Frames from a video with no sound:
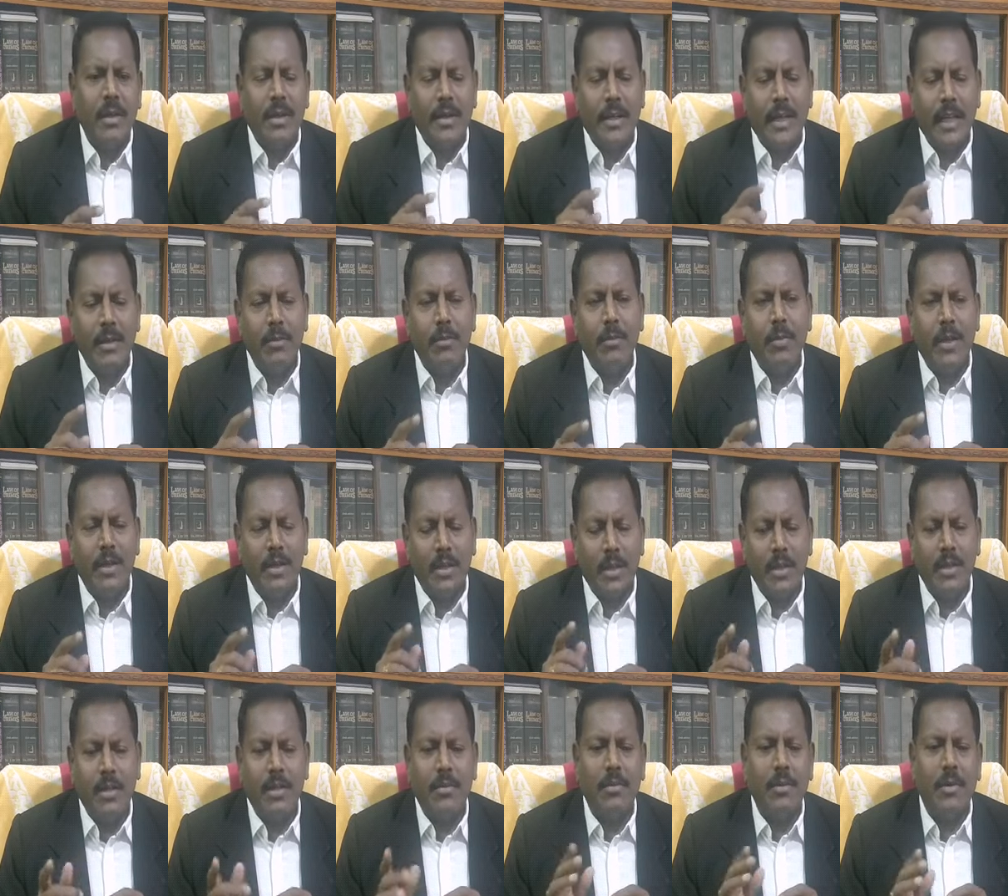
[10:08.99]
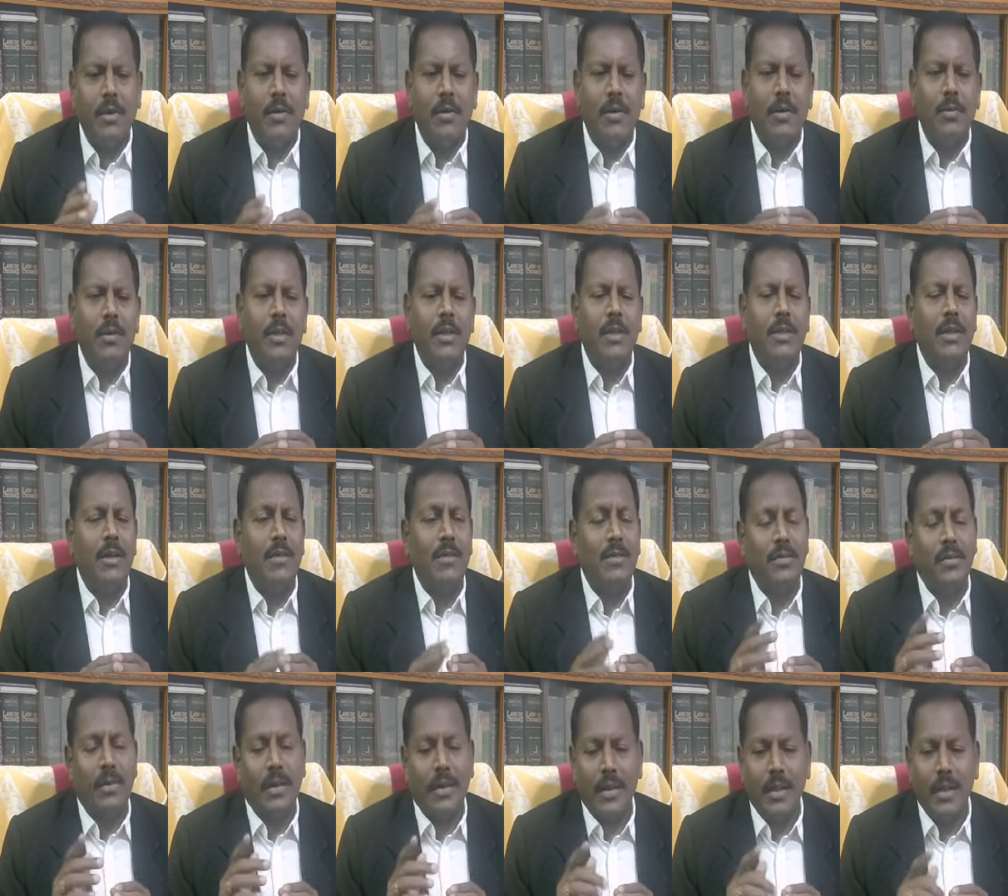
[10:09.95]
10% of government
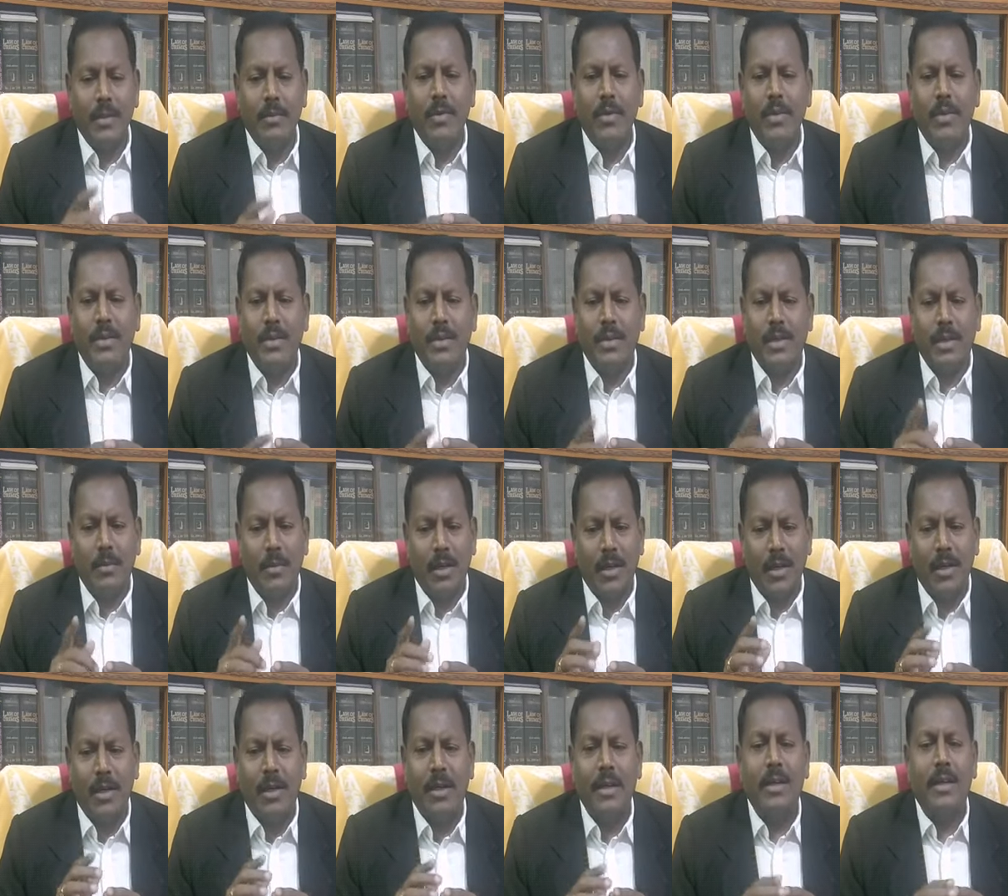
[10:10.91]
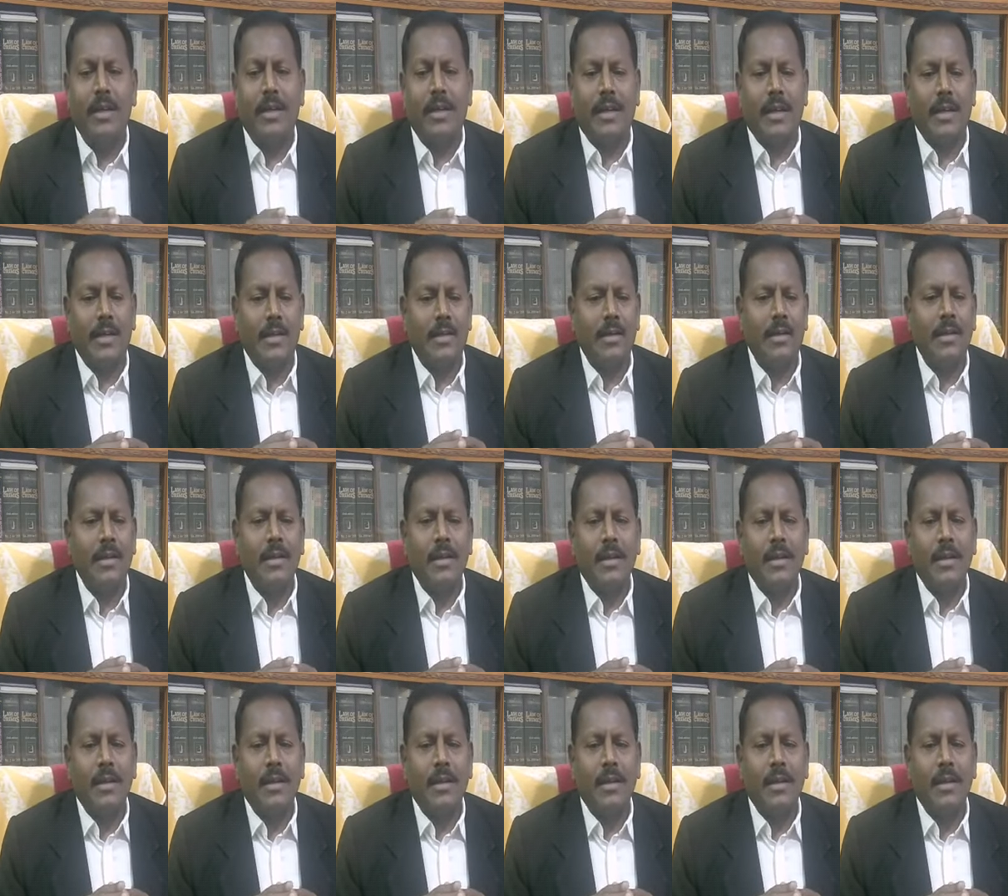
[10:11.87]
jobs for EBCs among higher caste.